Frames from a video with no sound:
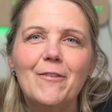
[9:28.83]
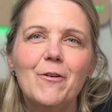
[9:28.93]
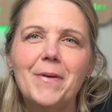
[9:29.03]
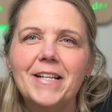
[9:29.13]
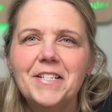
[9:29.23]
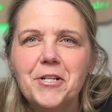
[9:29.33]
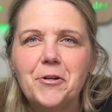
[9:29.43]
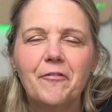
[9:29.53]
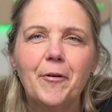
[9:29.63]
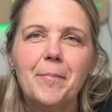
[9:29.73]
of a big
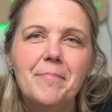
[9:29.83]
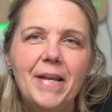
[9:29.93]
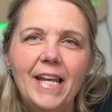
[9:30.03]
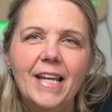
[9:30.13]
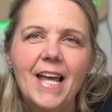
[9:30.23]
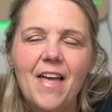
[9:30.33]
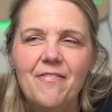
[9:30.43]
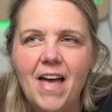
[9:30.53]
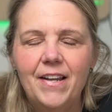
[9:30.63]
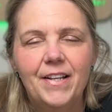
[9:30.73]
deal for me,
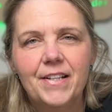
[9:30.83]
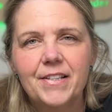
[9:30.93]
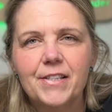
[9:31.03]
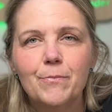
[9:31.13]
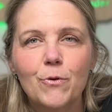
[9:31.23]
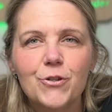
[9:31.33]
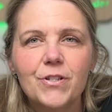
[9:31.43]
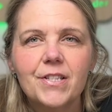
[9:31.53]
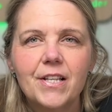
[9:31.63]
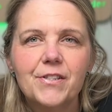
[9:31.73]
and that is the
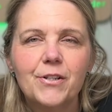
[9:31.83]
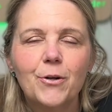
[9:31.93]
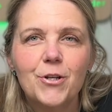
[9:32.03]
motion sensor,